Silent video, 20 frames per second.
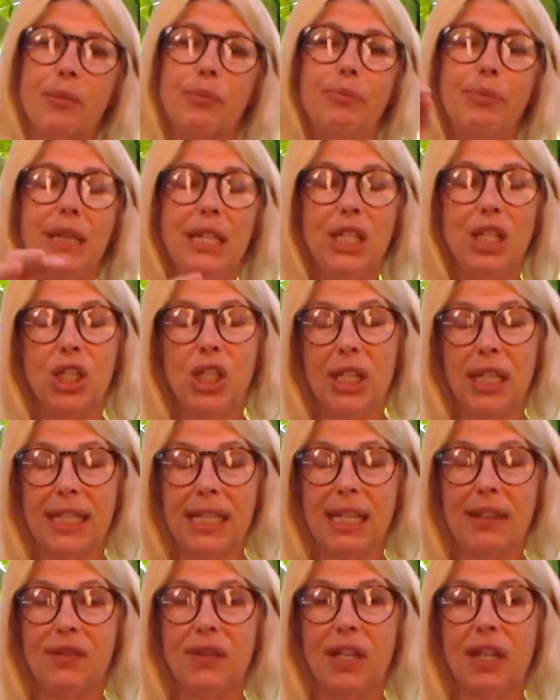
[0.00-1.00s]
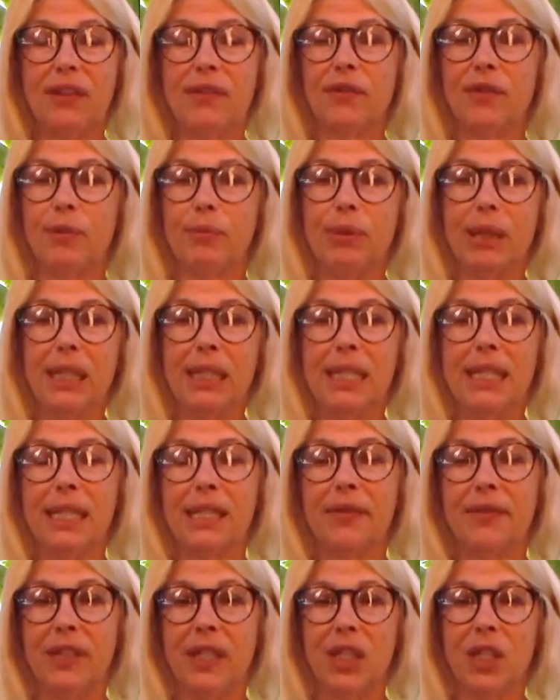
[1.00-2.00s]
beach, as they've done for millions
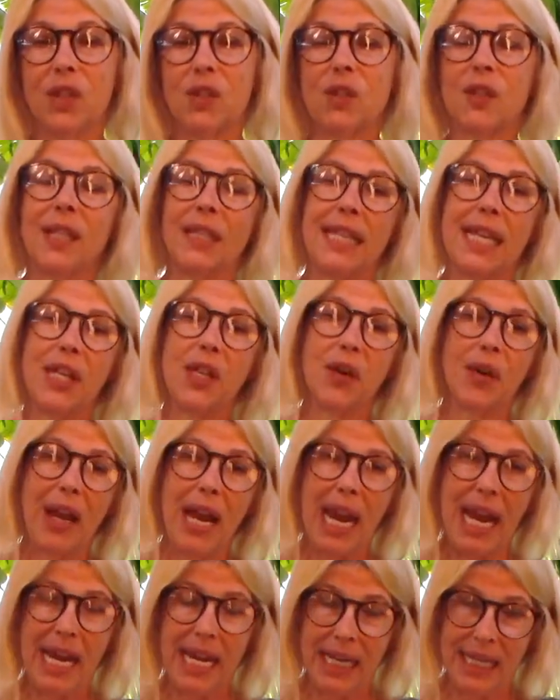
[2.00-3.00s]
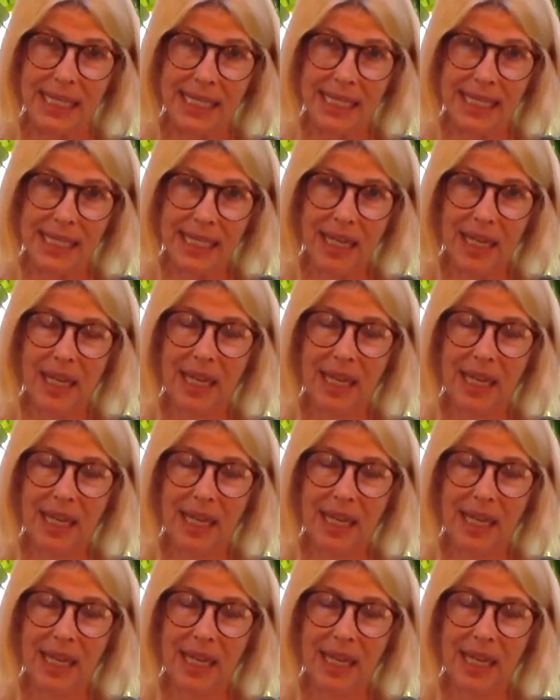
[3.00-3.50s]
of years, to lay their eggs.